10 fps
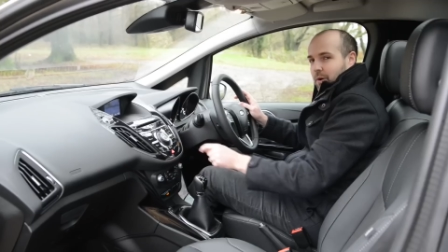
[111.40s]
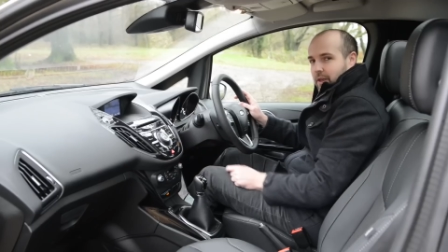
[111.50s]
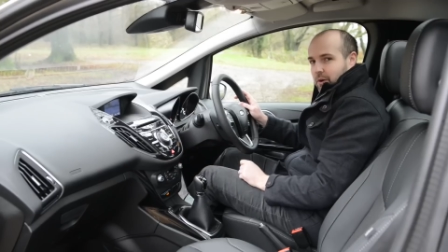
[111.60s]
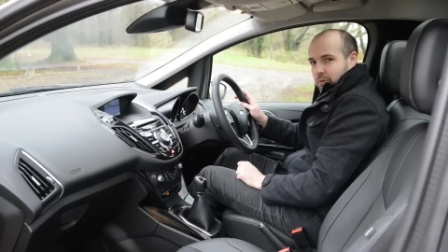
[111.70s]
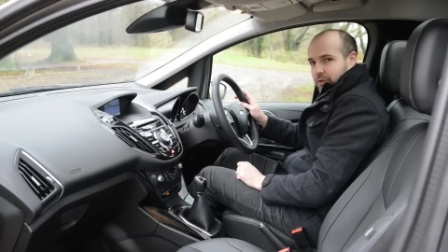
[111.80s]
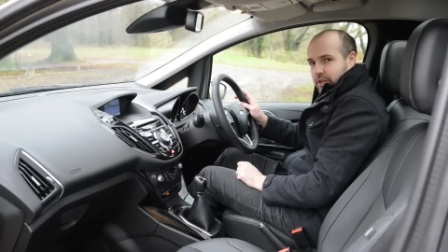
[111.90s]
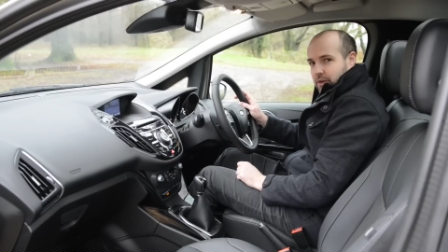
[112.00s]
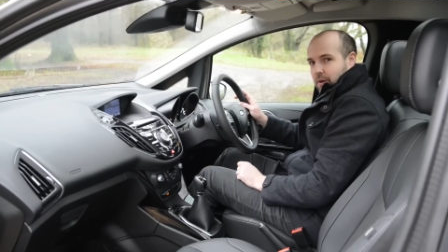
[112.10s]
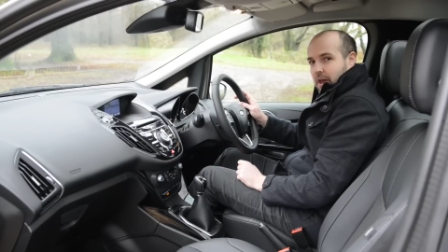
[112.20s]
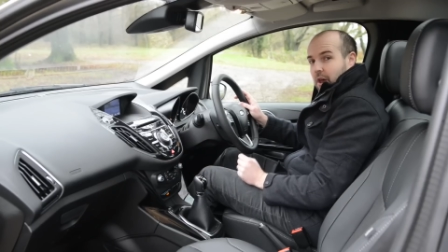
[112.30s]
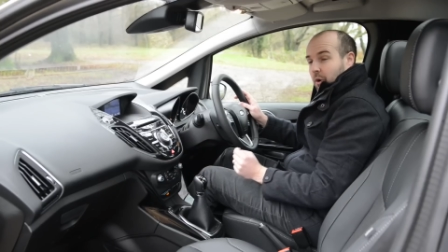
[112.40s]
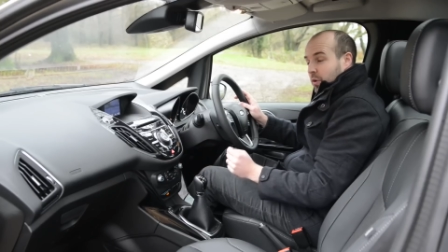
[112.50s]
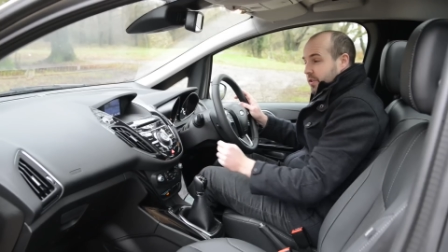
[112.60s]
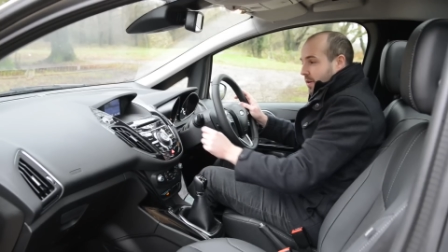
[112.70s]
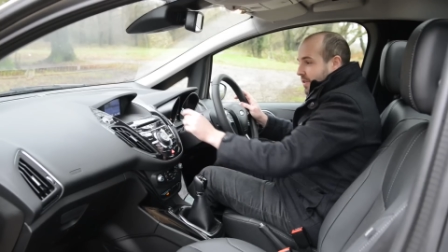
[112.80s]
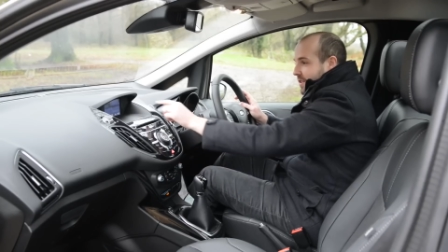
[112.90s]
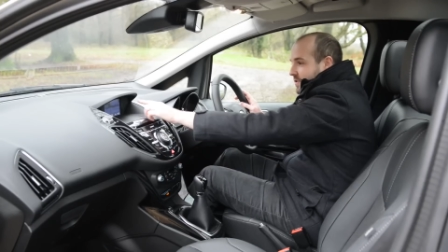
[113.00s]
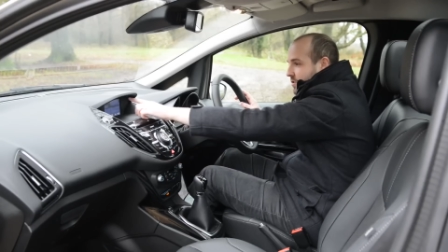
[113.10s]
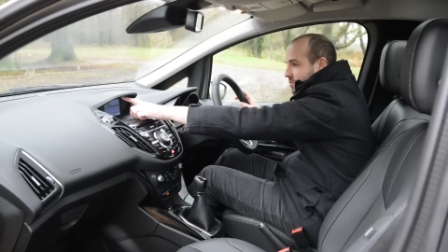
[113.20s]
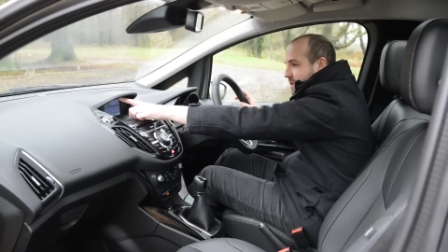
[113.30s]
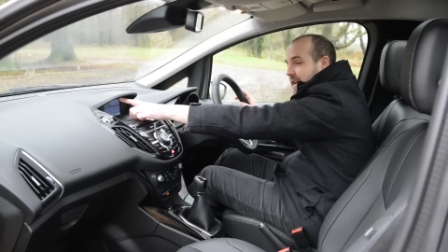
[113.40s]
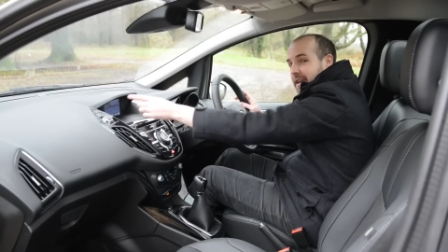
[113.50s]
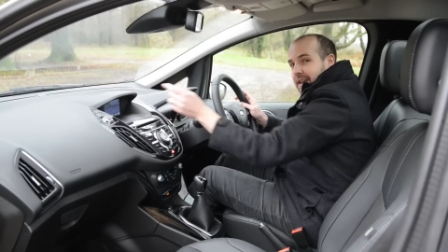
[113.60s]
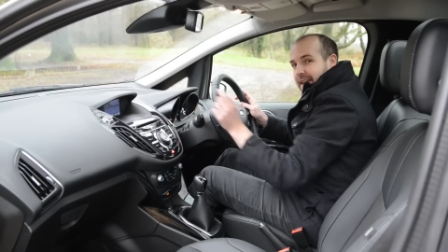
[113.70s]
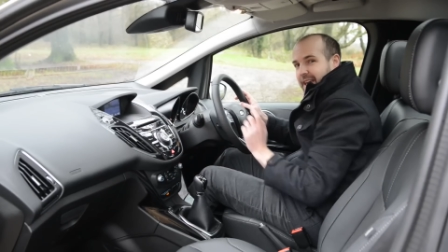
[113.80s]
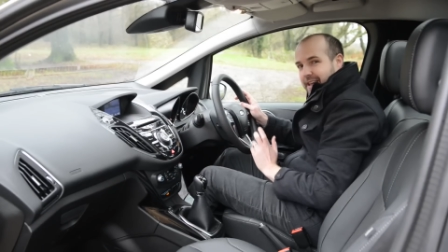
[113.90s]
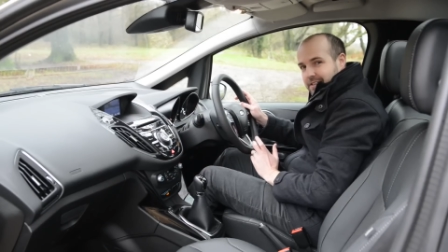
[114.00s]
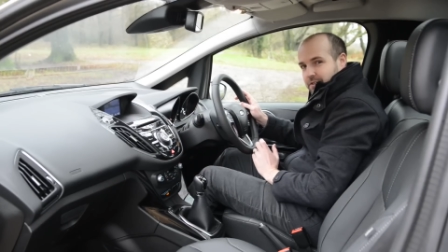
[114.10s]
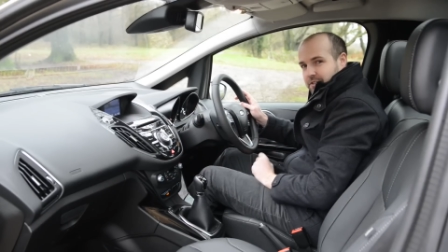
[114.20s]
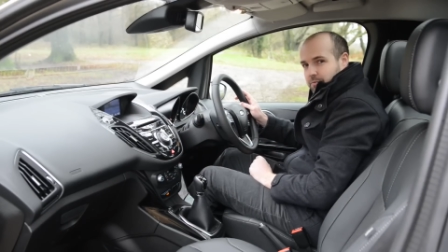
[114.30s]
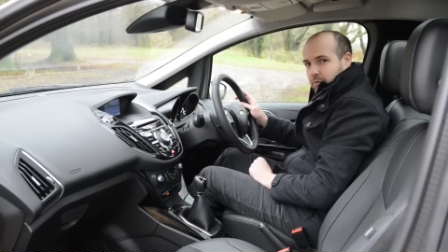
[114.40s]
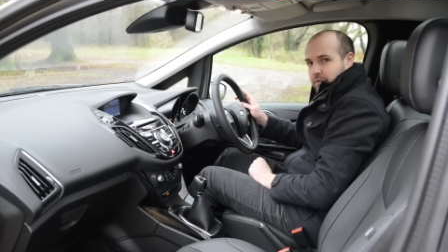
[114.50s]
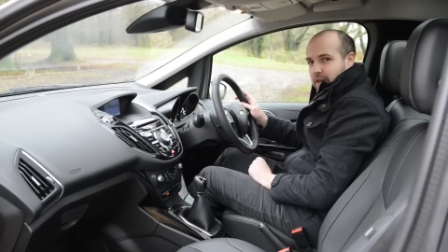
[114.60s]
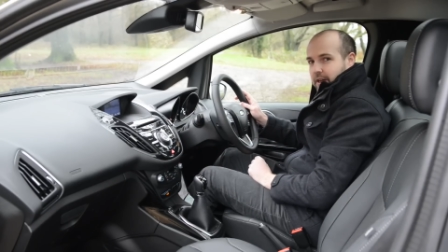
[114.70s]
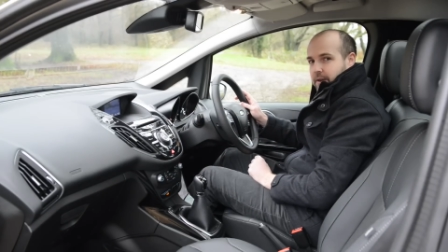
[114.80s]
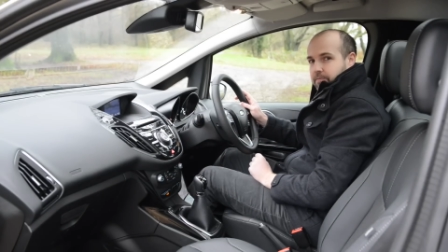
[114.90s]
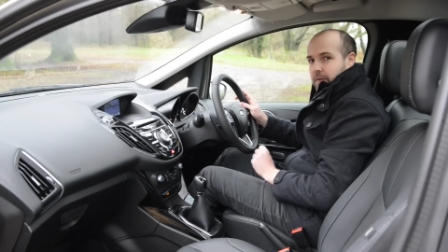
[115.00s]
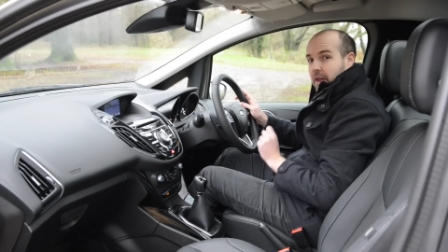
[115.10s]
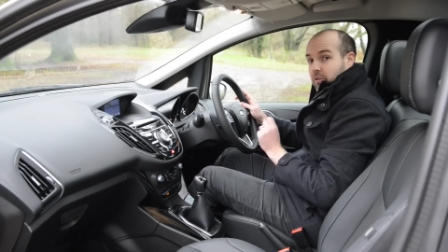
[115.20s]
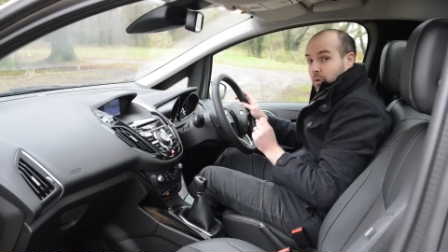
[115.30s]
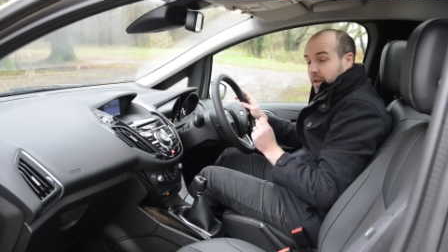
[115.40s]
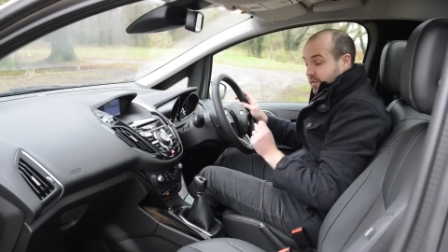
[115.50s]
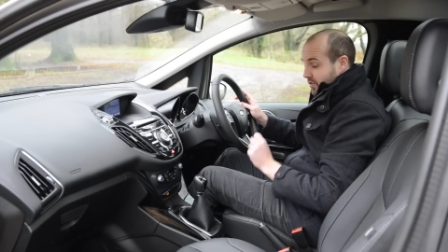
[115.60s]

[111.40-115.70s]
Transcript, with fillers: what they all do. Also, this screen is on the small side. Talking of